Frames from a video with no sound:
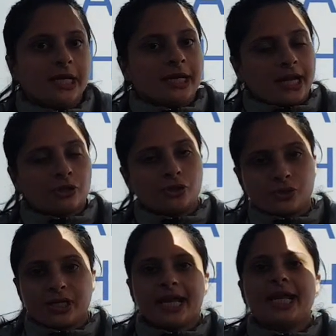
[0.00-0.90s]
Now
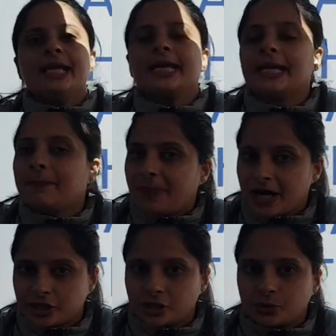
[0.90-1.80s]
today in
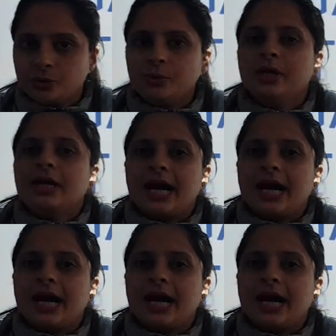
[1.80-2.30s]
part 2,